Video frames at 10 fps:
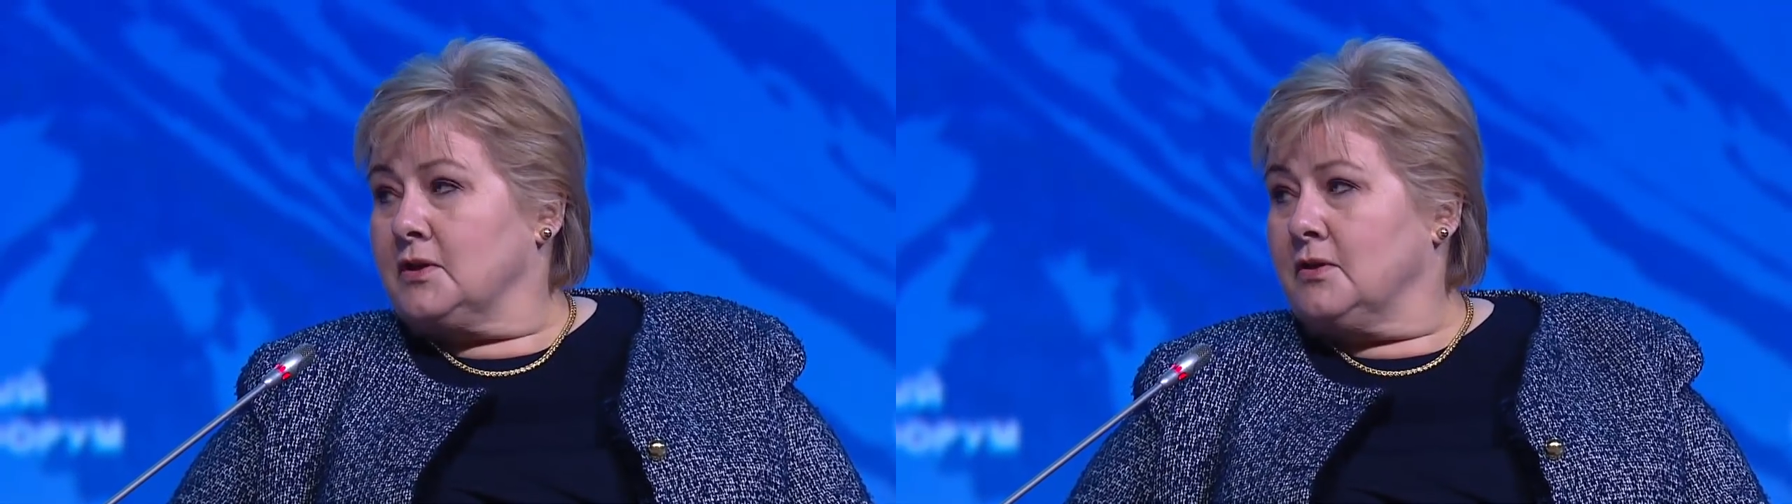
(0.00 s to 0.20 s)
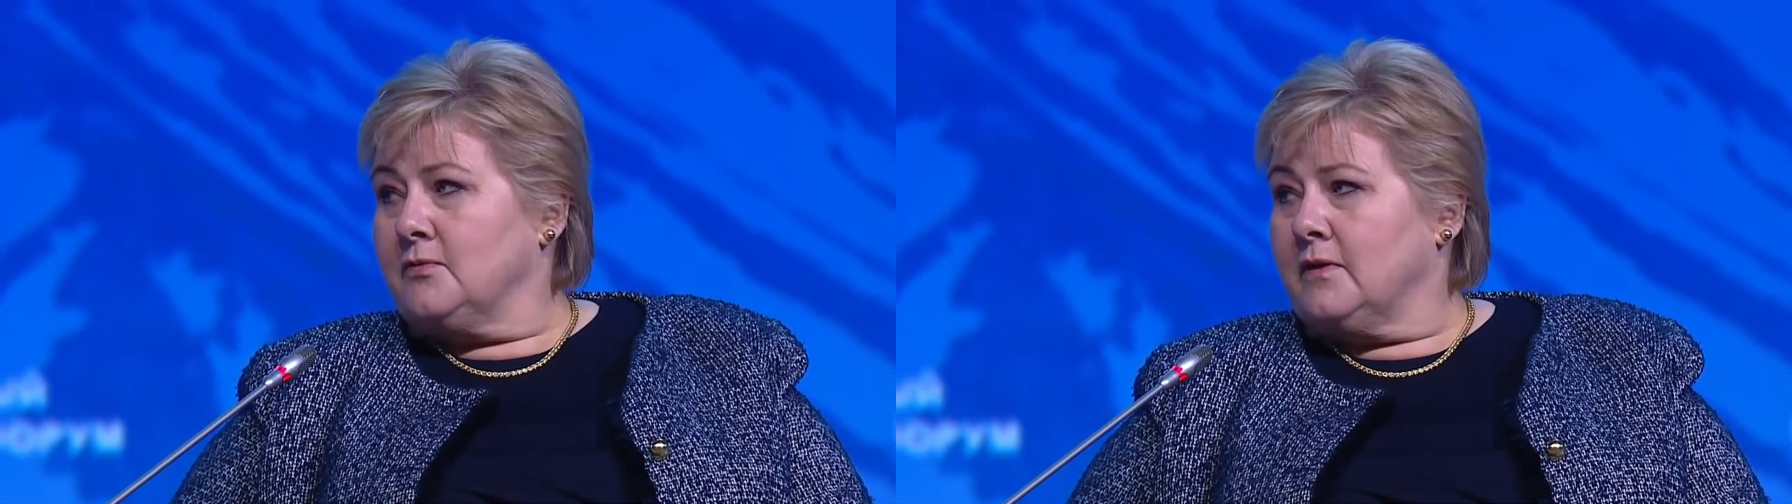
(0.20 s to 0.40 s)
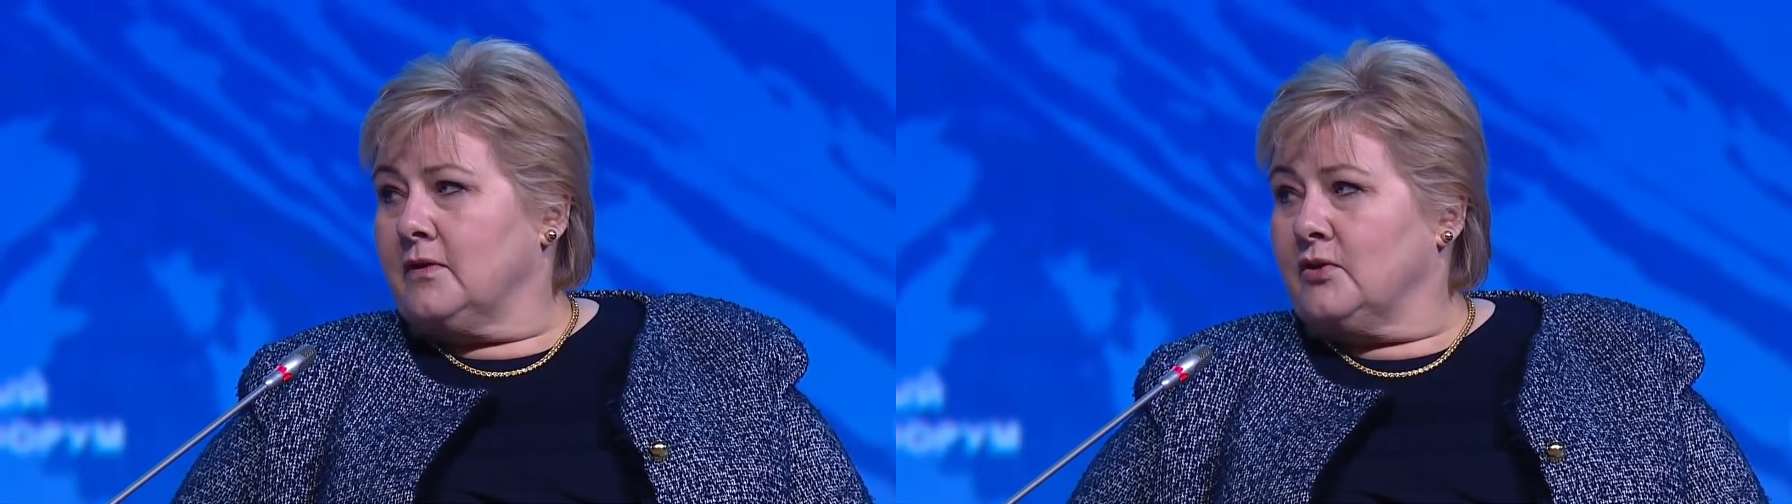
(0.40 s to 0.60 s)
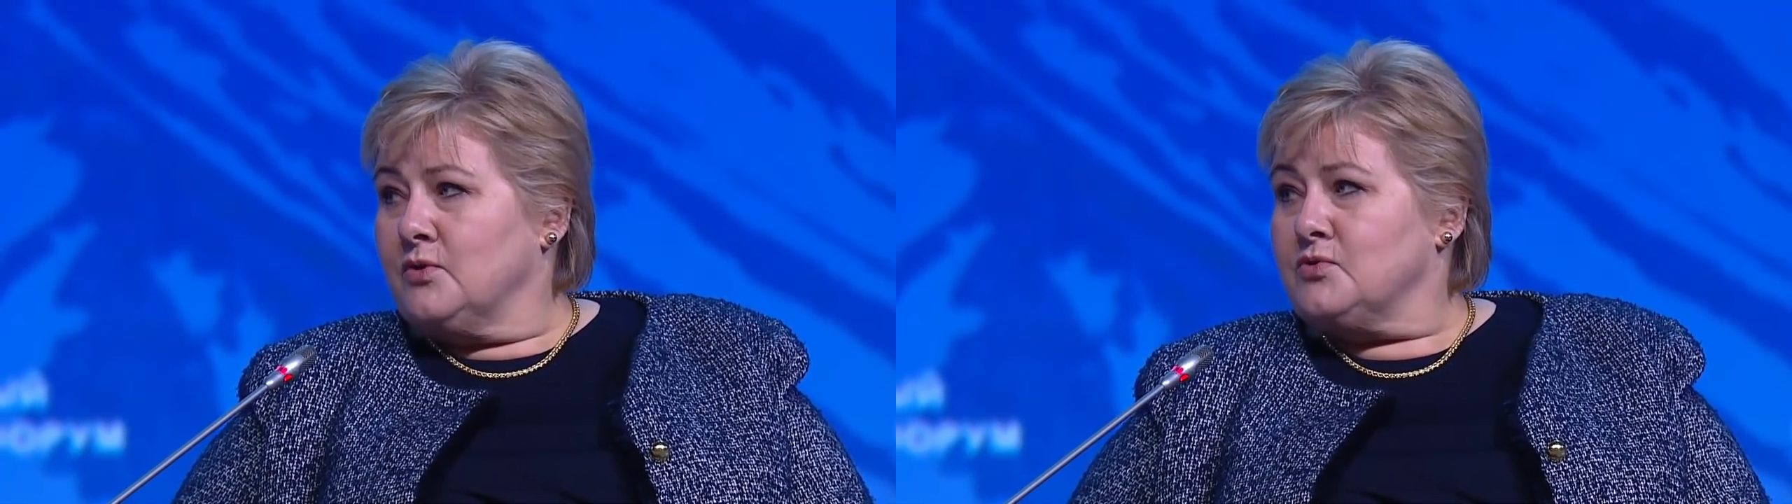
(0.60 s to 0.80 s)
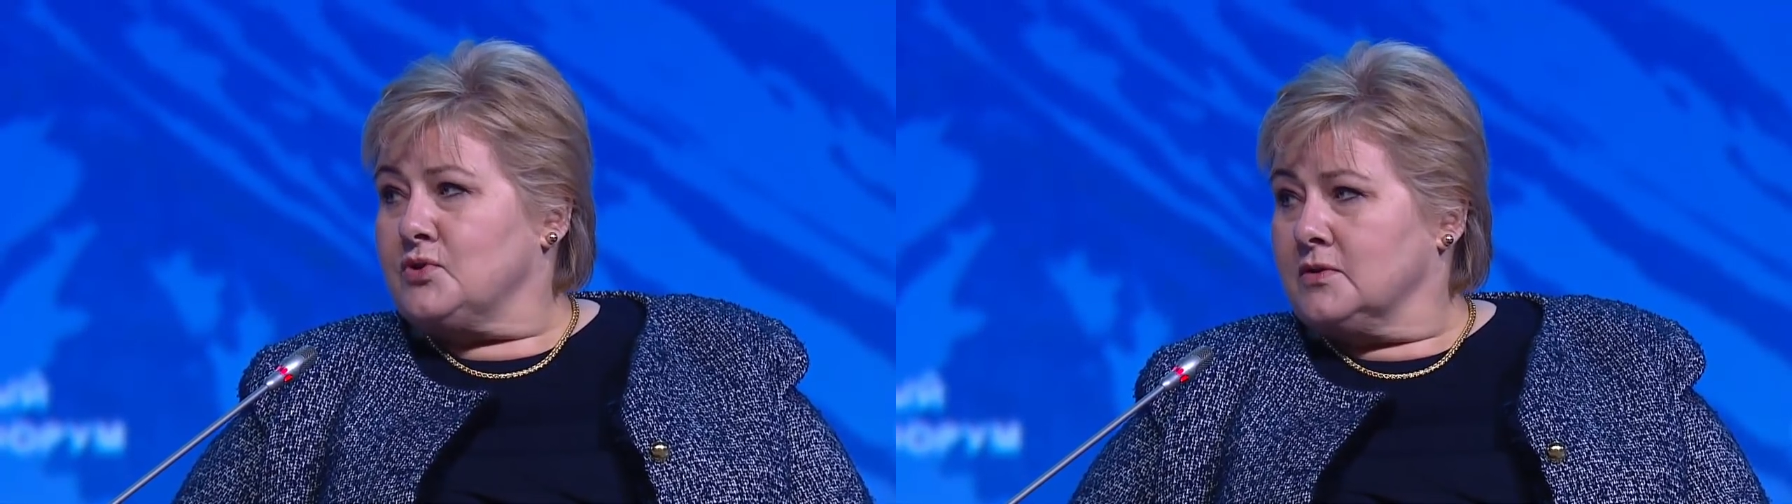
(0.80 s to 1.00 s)
in love with our
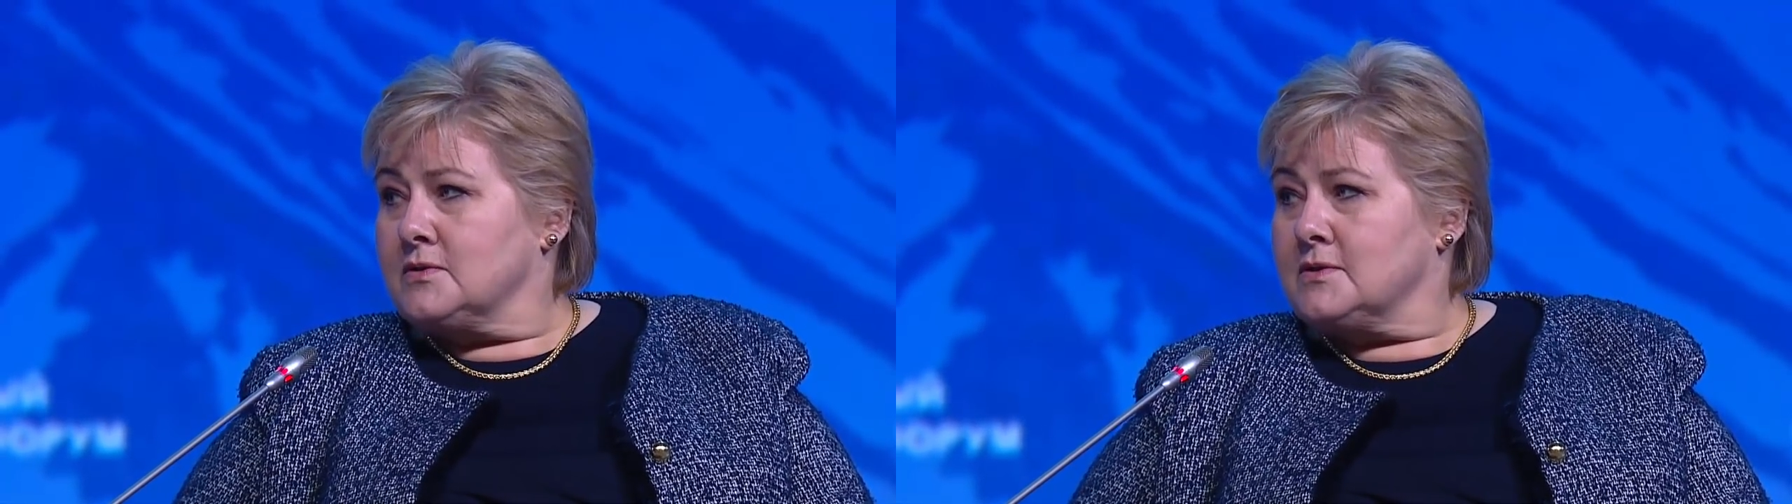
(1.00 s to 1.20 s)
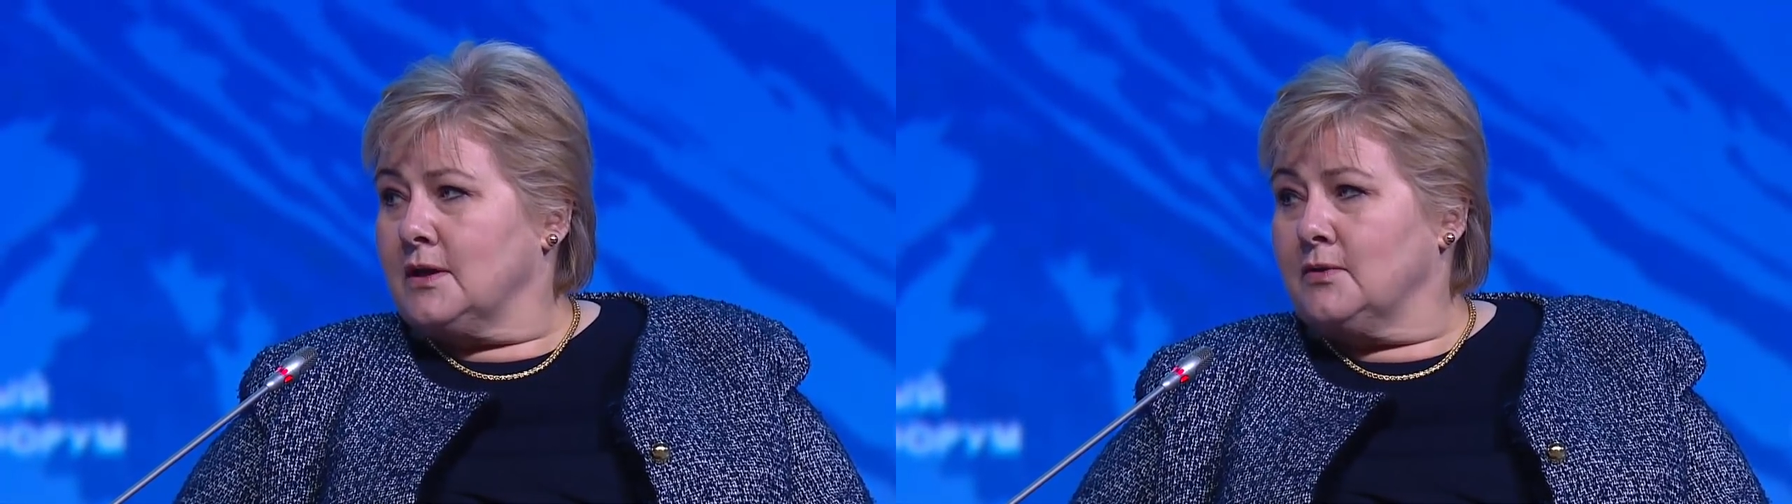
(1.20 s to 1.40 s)
oceans,